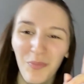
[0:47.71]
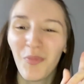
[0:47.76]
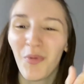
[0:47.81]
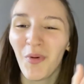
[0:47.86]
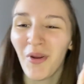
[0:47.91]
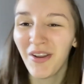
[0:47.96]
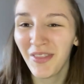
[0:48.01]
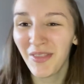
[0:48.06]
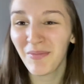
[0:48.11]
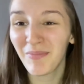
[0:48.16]

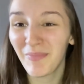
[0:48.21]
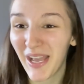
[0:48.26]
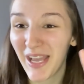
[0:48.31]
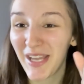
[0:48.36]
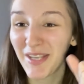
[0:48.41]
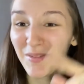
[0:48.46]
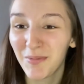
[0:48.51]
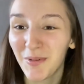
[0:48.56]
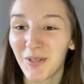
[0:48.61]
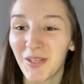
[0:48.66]
where the
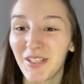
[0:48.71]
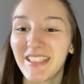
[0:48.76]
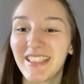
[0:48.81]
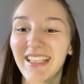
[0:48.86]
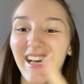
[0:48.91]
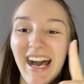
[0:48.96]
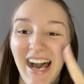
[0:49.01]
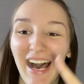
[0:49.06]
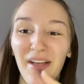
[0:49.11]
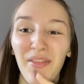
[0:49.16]
bed was
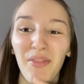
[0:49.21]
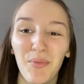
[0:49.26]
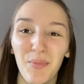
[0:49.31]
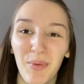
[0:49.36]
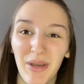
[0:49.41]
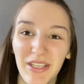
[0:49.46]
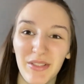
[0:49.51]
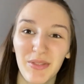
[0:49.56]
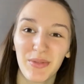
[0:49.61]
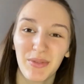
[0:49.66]
at the
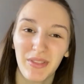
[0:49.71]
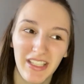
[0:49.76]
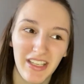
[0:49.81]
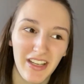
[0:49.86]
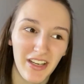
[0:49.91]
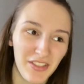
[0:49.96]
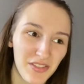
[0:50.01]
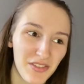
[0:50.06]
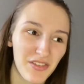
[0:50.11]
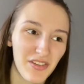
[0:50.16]
window, like
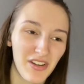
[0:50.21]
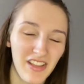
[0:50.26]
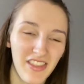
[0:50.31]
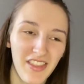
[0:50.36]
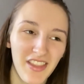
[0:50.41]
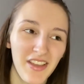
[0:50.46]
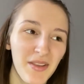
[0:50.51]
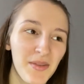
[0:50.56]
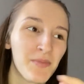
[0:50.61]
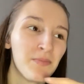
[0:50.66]

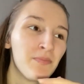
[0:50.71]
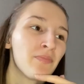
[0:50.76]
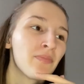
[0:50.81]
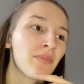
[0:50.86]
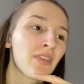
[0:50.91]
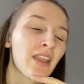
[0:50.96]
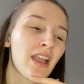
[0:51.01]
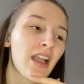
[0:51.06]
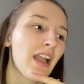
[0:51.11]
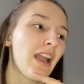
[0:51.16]
underneath it.
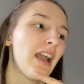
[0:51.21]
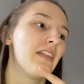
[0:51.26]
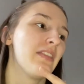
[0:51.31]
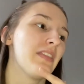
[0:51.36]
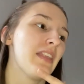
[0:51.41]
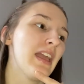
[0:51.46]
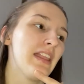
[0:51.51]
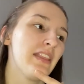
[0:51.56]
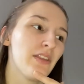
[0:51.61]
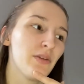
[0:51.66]

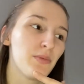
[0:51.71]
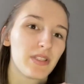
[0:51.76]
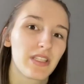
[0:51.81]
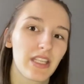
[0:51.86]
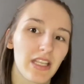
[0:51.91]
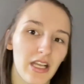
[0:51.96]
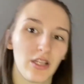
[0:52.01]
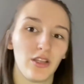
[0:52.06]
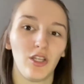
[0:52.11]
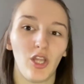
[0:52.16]
And then there was
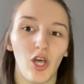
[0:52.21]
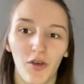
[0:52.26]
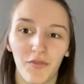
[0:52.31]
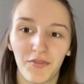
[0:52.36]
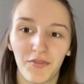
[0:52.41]
like a lot of